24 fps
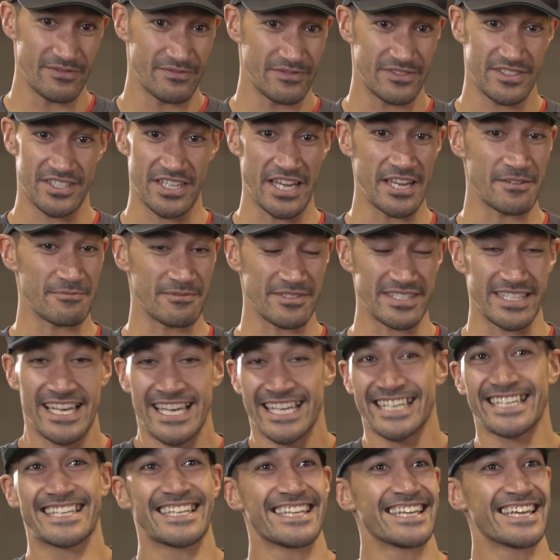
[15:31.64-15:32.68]
Shane was
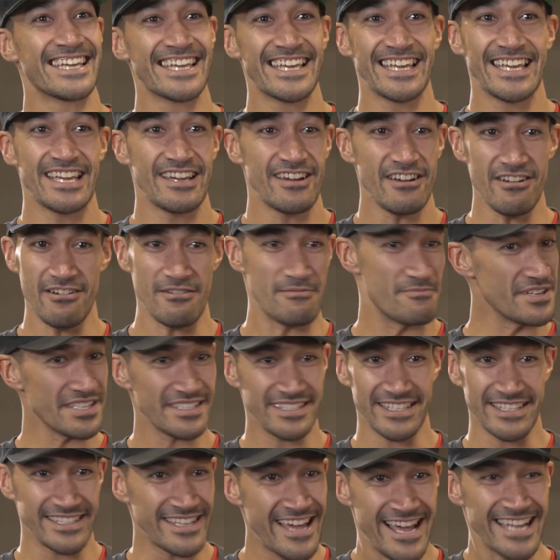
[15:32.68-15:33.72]
like, oh,
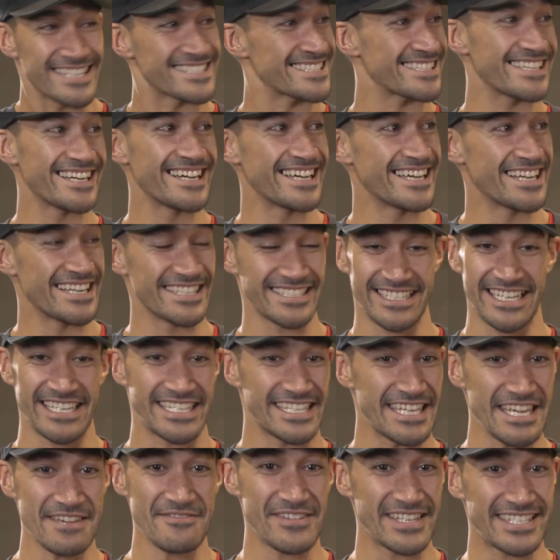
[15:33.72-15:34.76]
Brett's a nice guy. And I was going,
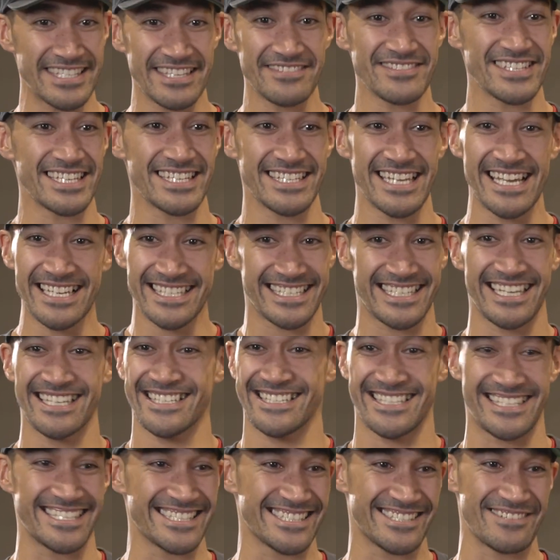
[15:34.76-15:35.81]
yeah, he seems a nice guy,
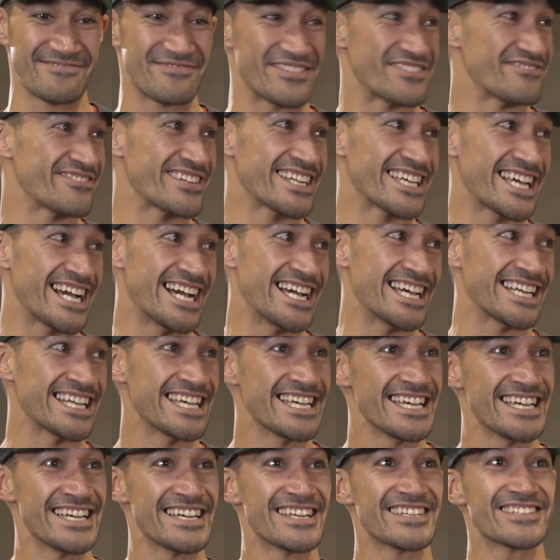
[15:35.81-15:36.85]
so this is going to be really hard.
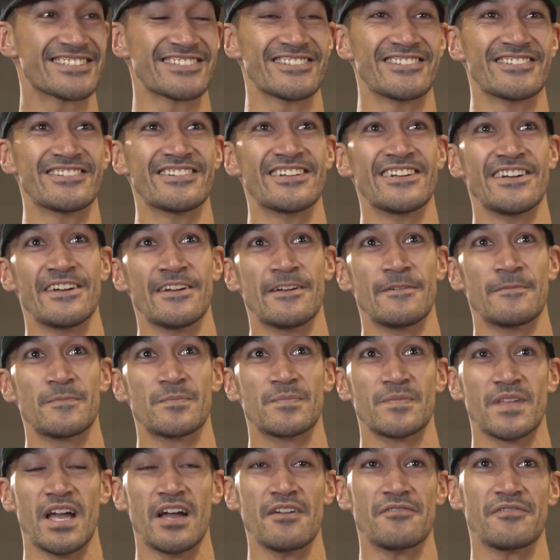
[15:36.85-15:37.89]
So
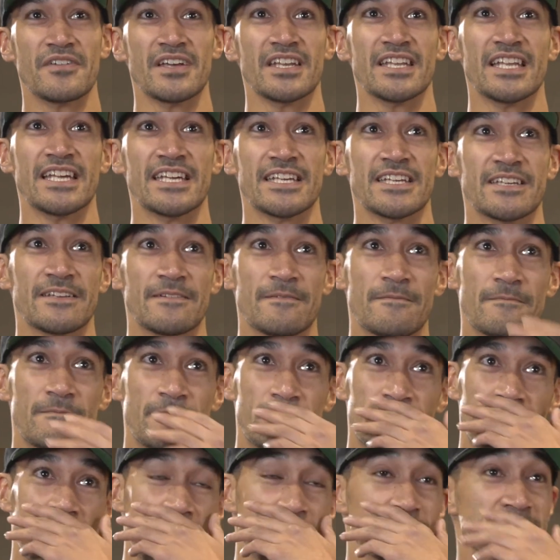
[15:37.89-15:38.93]
I felt like
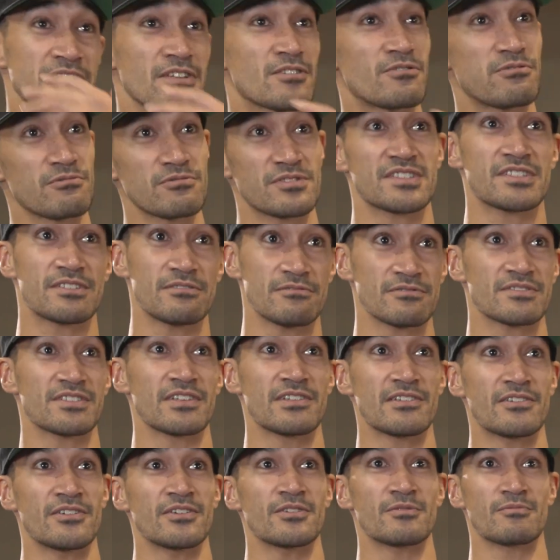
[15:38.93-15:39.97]
that was a cool skill to
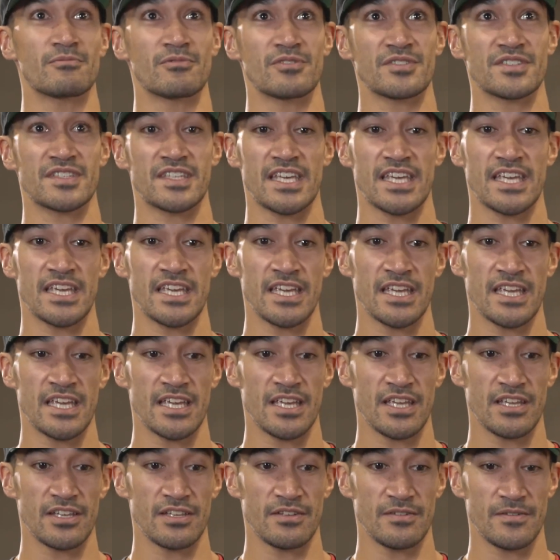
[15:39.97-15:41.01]
learn, was that,
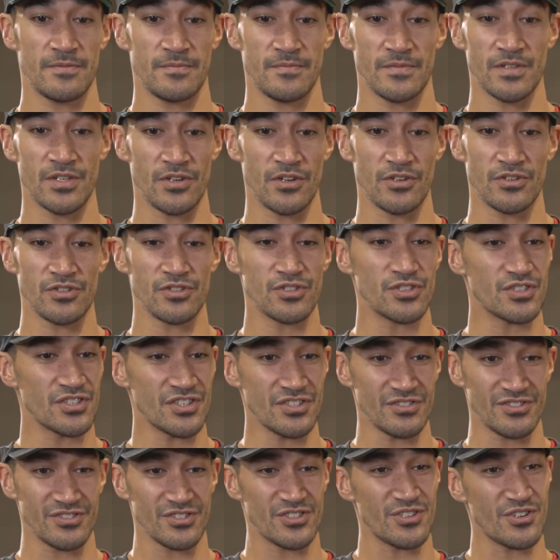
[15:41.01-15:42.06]
you know, you
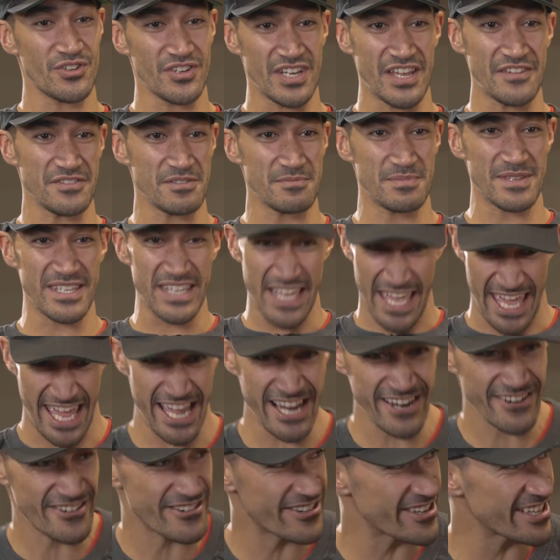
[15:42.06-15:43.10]
don't have to be
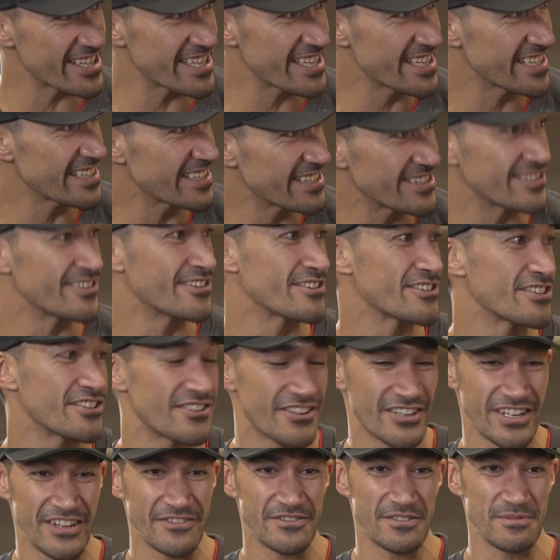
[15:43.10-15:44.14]
angry. You know, you
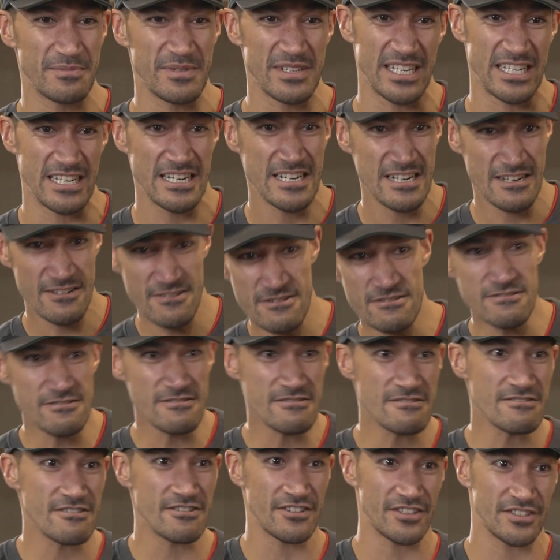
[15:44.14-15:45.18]
don't have to be like,
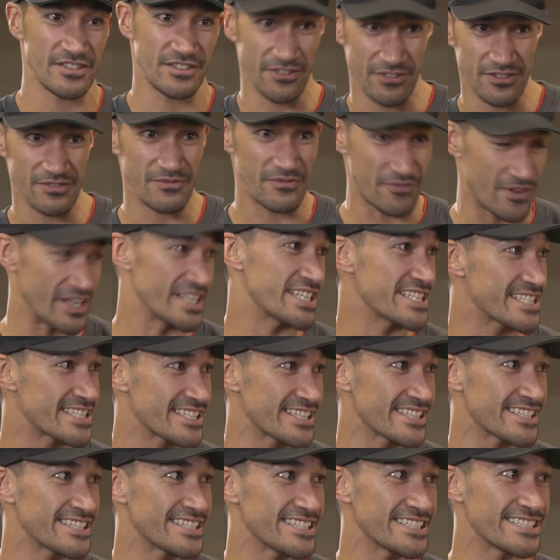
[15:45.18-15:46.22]
"Urgh," so you fight each
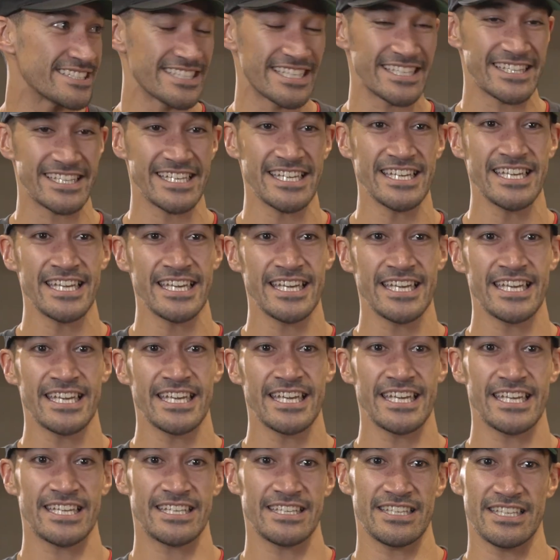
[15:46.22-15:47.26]
other and like that.
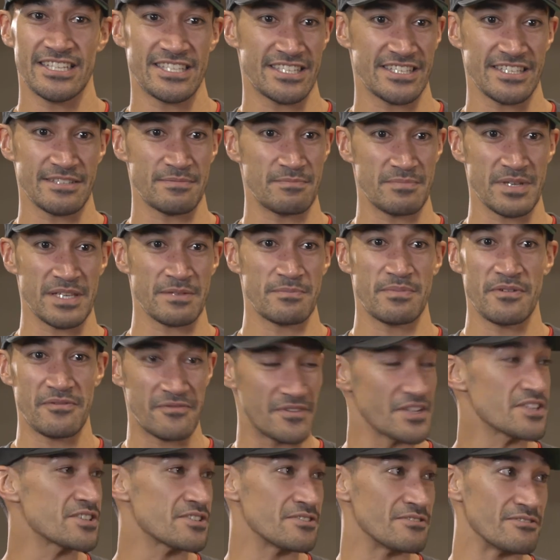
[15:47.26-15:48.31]
It's just being
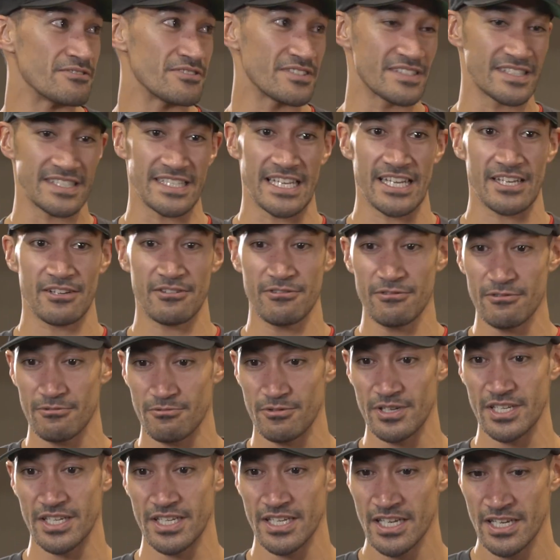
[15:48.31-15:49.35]
professional. It's like, cool,
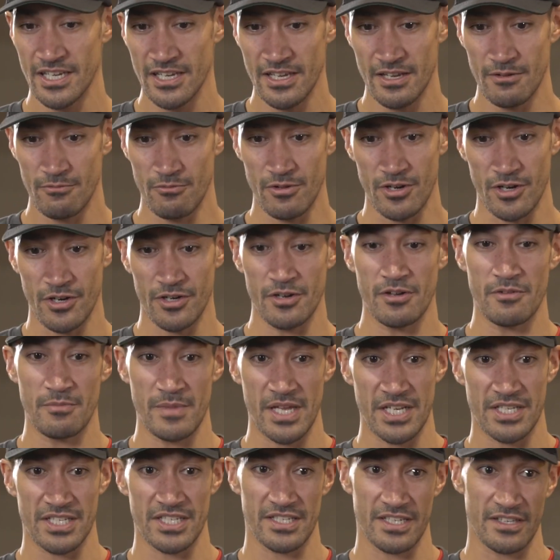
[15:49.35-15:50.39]
we're going to
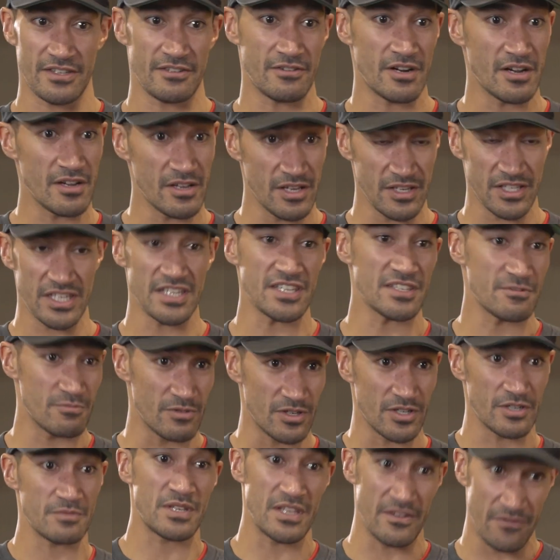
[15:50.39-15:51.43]
match each other up. And yes, we're
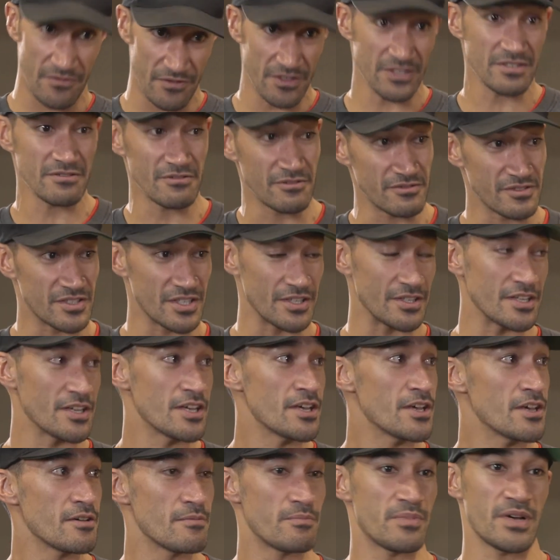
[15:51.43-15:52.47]
going to get physical with each other,
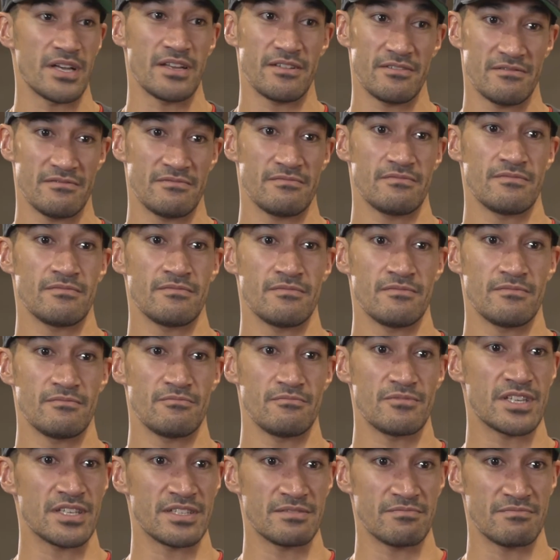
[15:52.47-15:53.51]
but
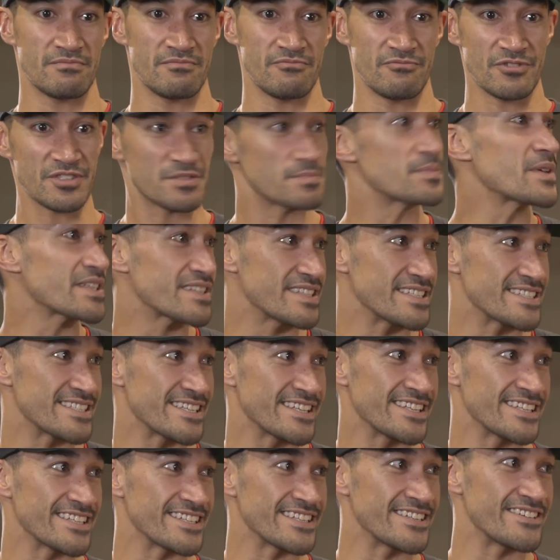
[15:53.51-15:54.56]
we can respect each
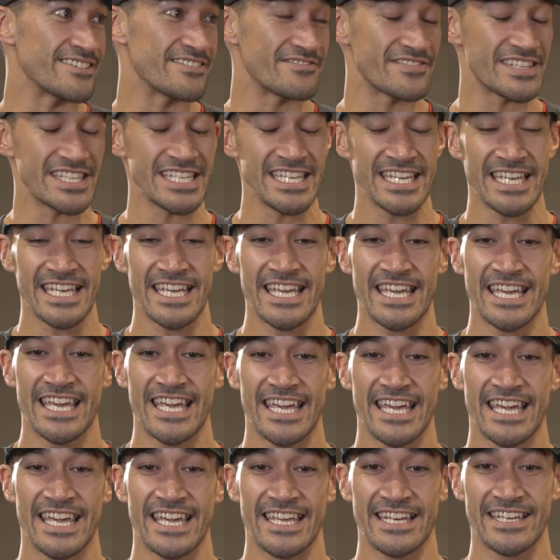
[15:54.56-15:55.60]
other, you know what I mean?
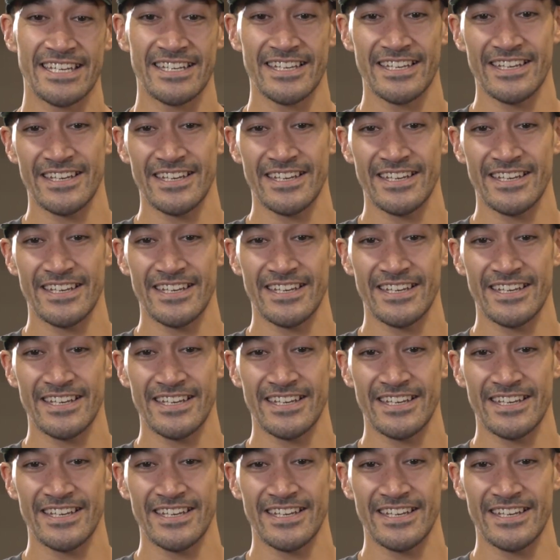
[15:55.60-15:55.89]
And